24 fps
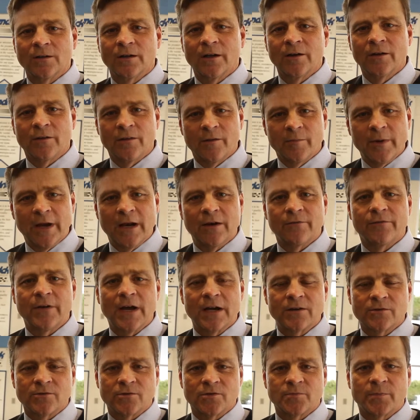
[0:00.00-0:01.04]
under the
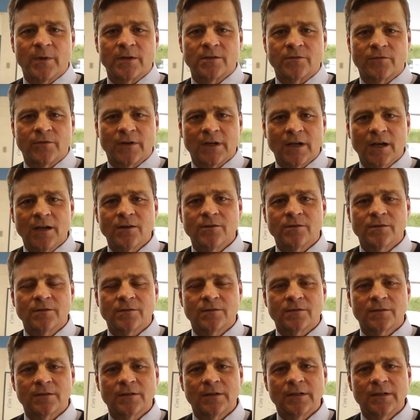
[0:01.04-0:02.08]
manufacturer's specifications?